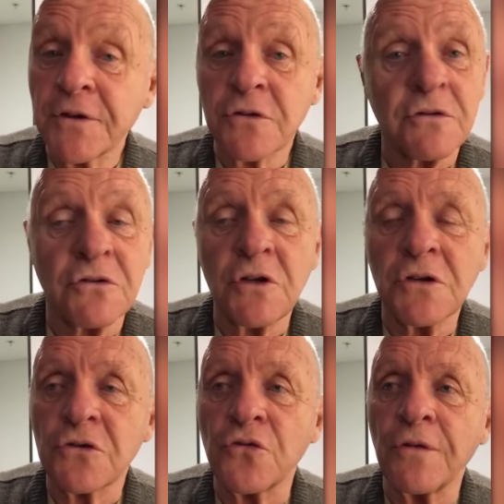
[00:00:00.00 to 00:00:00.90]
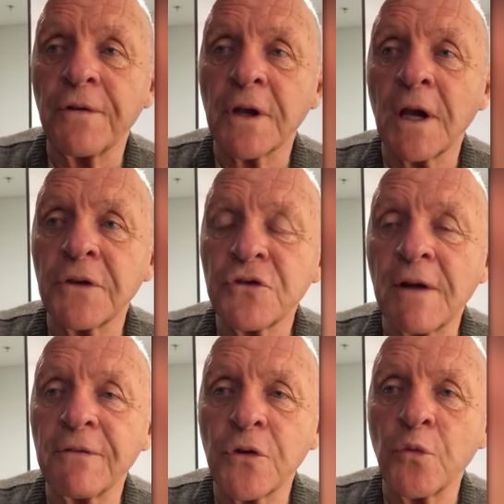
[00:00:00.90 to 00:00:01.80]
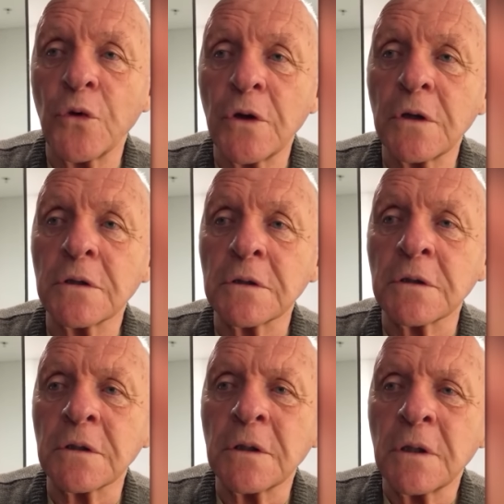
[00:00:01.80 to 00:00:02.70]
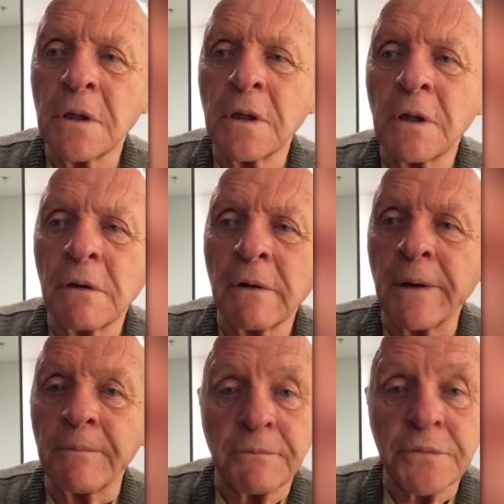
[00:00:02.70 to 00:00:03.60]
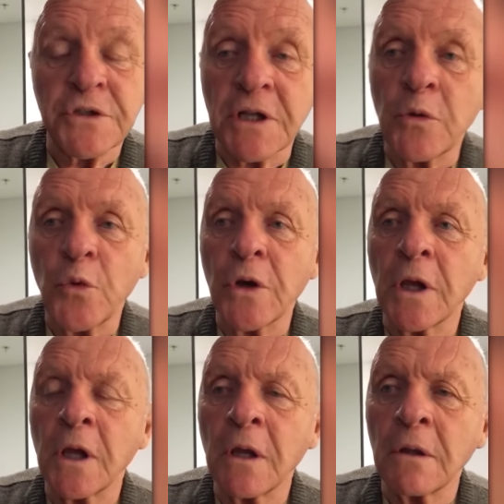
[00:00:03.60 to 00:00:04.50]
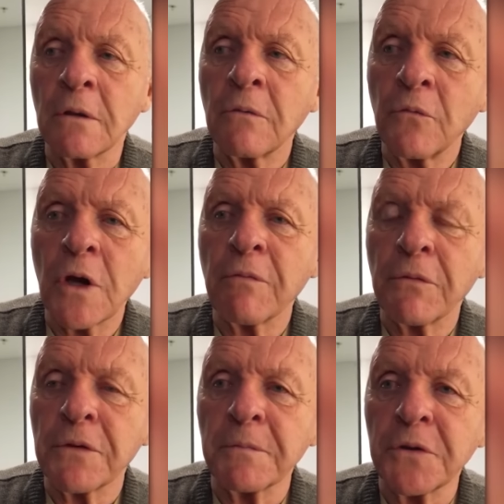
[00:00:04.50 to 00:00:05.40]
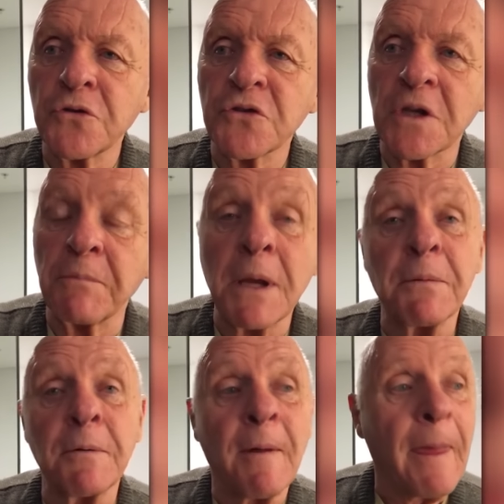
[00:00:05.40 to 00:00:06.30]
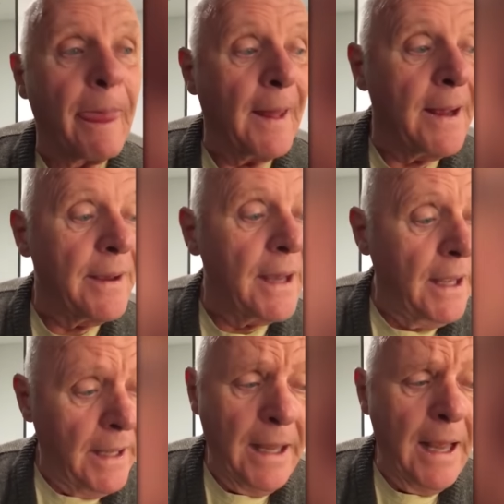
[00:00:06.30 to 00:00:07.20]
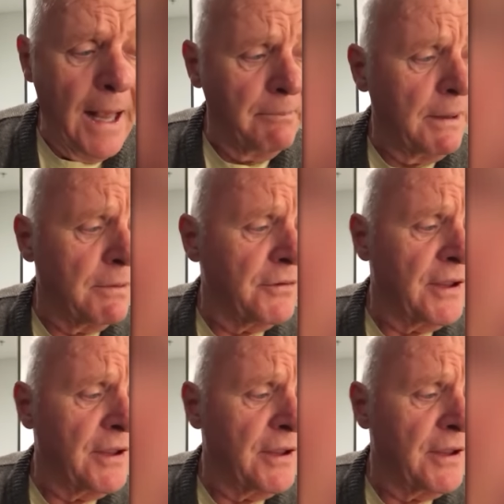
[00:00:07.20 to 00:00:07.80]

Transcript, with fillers: is just terrific. I travel the world, and I'm still working and working with some interesting people. And people